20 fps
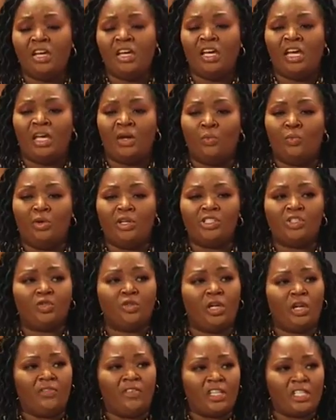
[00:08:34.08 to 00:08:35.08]
And once you
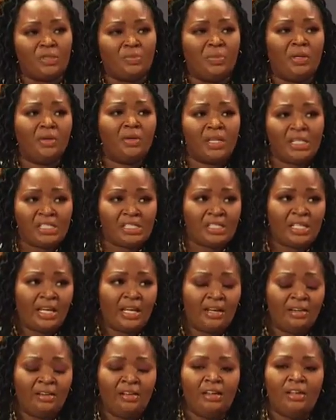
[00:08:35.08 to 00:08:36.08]
have experienced
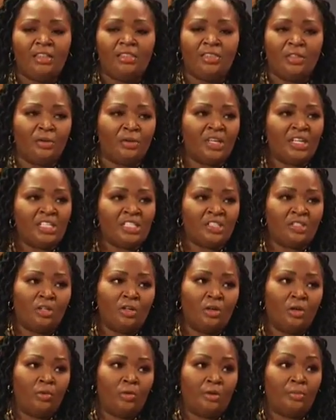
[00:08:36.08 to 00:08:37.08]
that, there is no
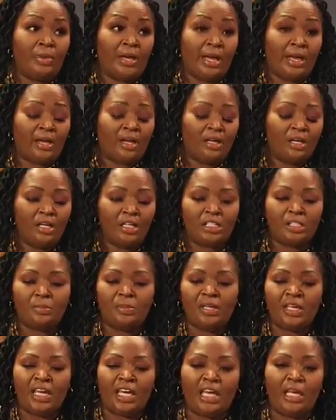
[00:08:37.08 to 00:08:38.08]
going back. To
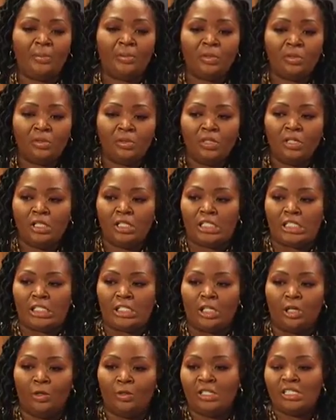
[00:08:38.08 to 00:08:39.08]
be able to
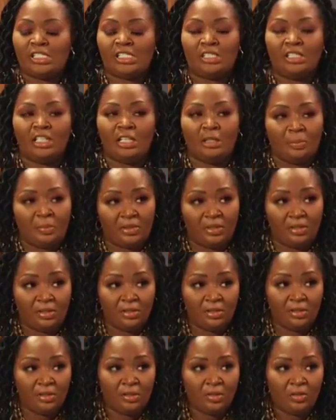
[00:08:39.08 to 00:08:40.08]
go to sleep
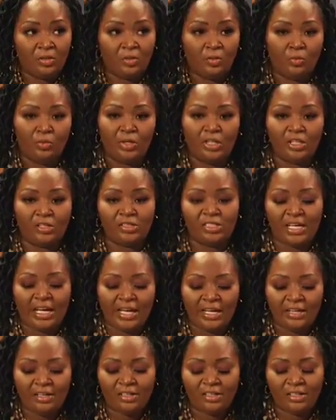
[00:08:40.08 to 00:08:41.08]
when you're
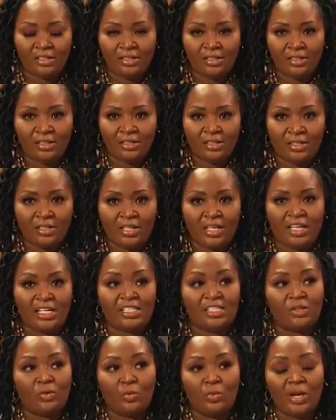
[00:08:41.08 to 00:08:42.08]
tired and
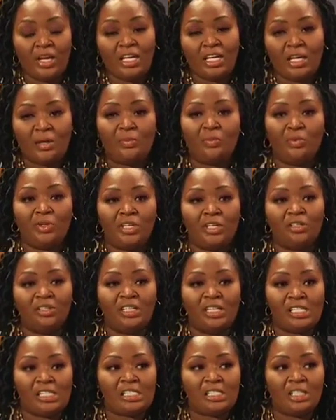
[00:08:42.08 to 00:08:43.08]
to wake up when you're
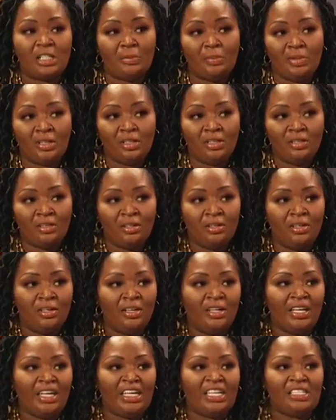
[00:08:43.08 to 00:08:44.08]
done sleeping
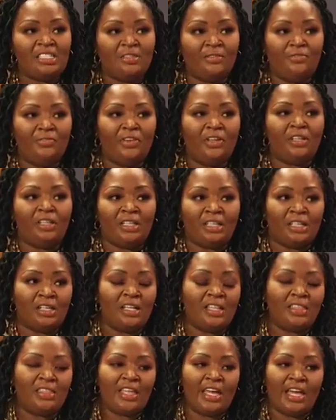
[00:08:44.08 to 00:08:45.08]
is a feeling
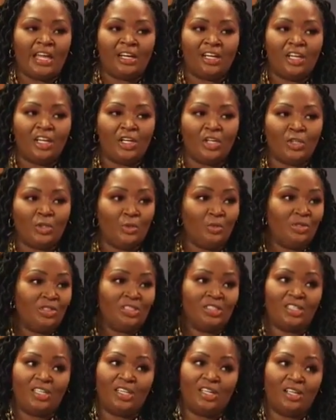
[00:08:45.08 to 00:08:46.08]
that you
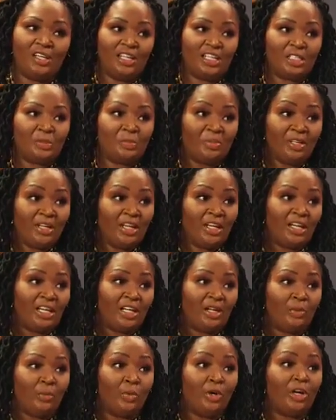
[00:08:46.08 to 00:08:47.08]
just can't explain
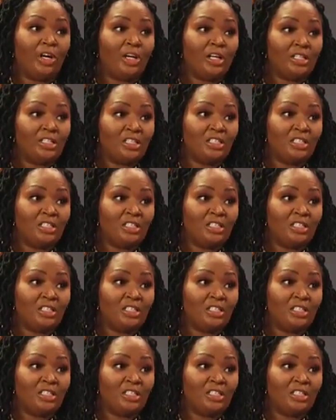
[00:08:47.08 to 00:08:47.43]
in words.